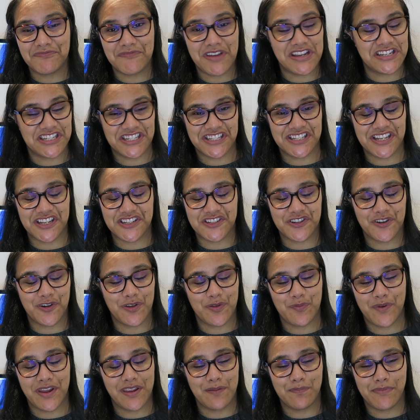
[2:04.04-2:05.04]
it just doesn't go
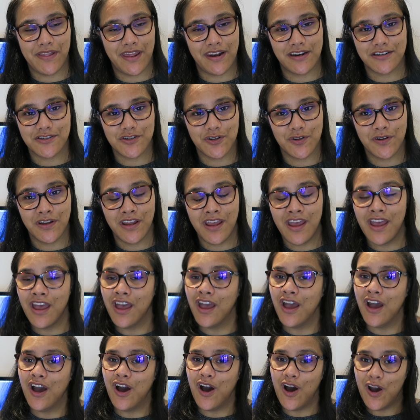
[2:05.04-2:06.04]
the way you plan it to.
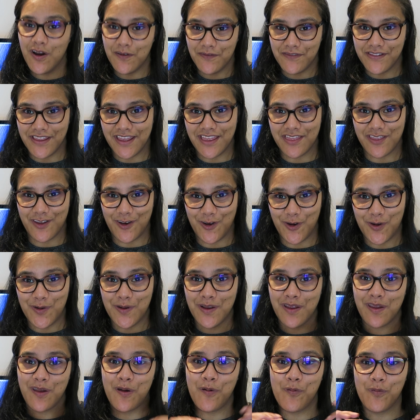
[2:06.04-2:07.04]
Hopefully, though,
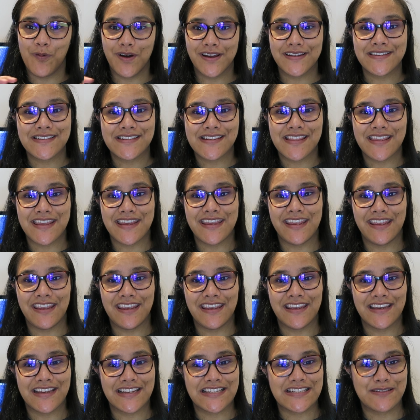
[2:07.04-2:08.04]
once
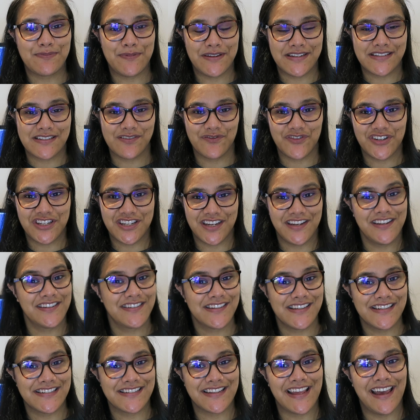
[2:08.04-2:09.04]
the expensive
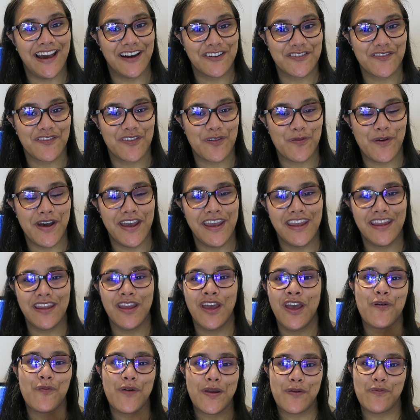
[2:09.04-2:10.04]
shit is out of the
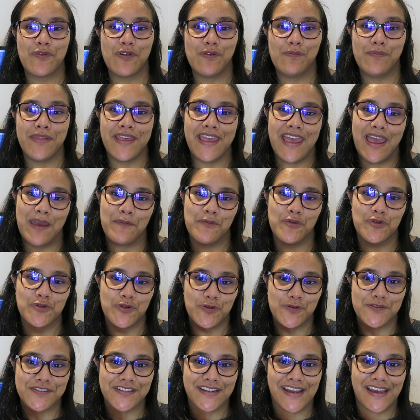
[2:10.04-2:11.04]
way, we will be able
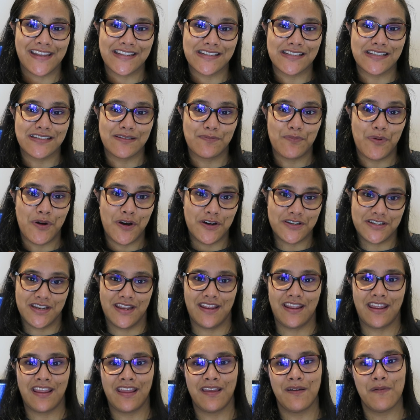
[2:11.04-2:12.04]
to start
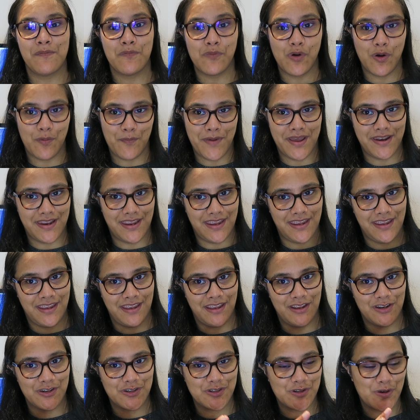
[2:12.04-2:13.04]
putting more
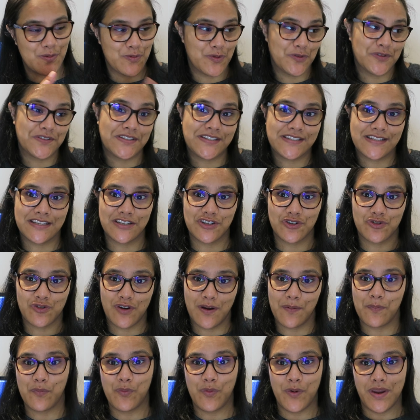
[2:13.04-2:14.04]
money towards this
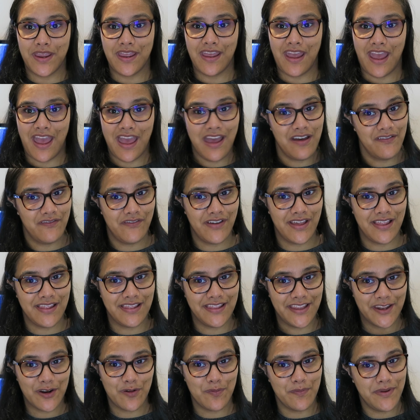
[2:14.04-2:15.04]
trip. We have a
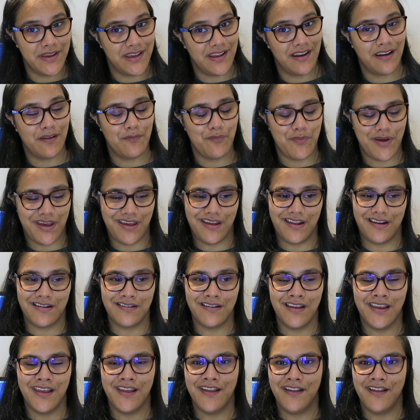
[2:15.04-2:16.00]
little bit, but